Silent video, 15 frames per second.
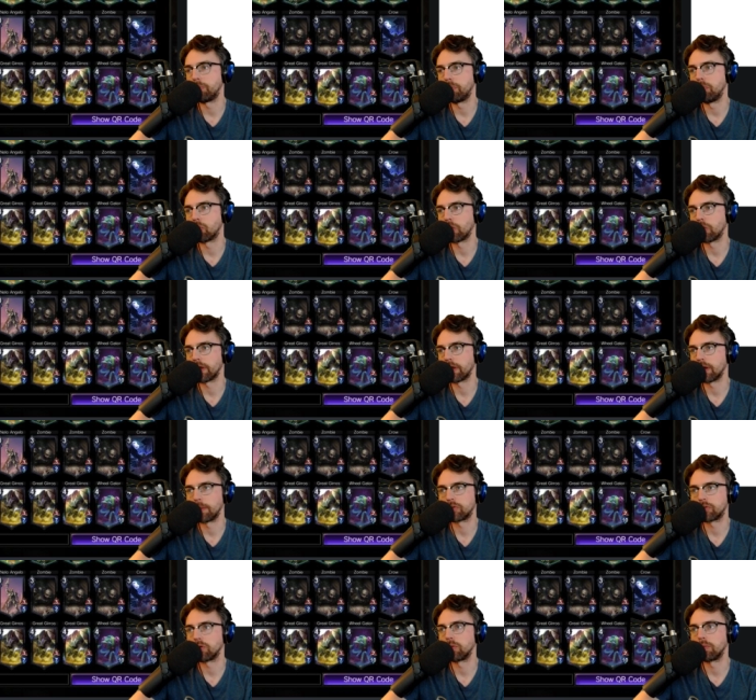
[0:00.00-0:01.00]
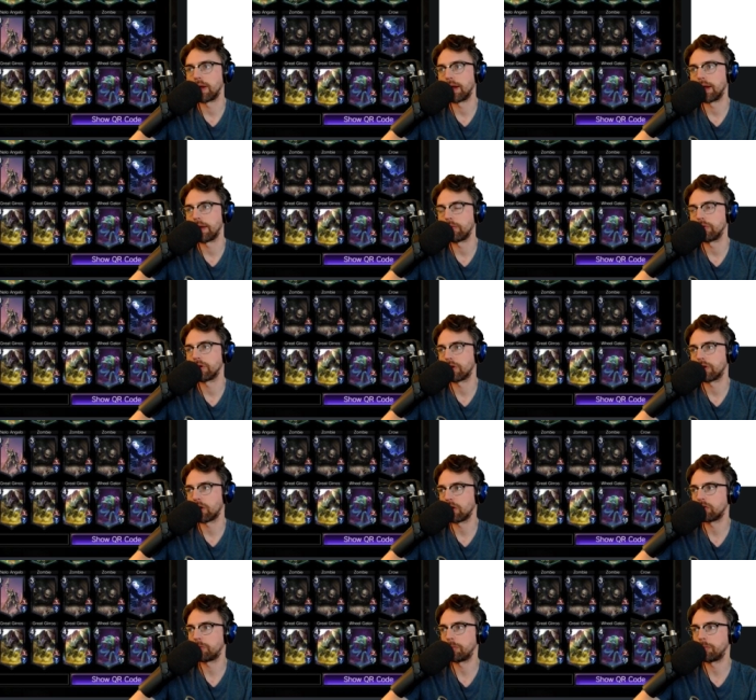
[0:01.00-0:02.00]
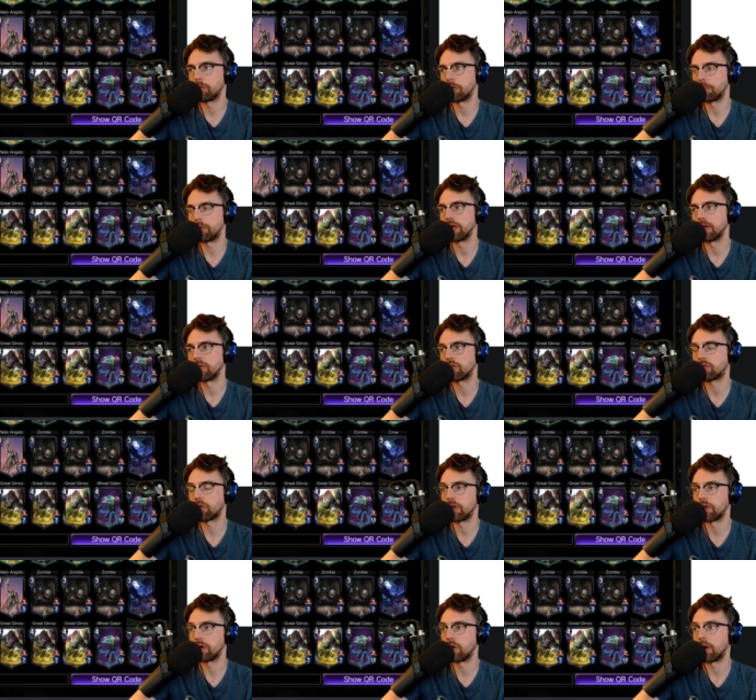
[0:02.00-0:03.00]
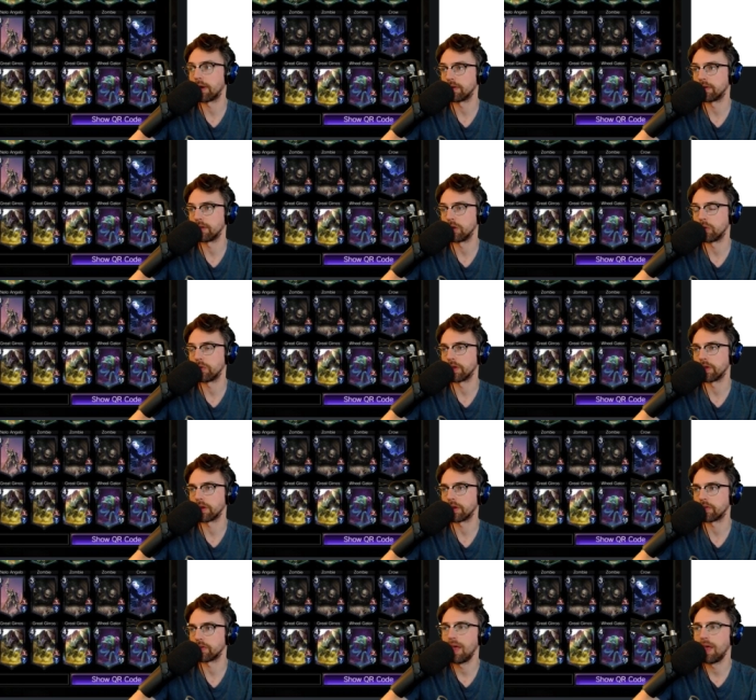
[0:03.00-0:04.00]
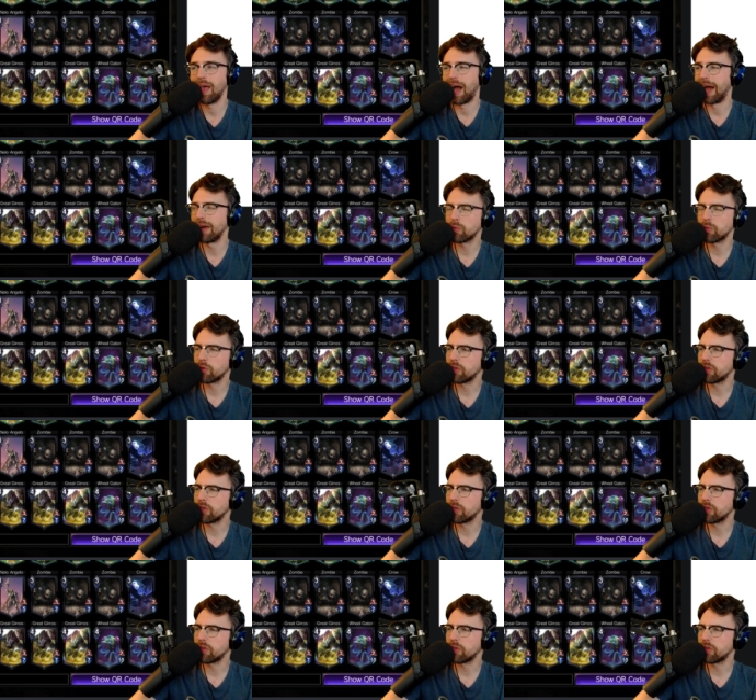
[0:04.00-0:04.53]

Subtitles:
rake up. So I would encourage people to play just so they know how to deal with it, because I don't really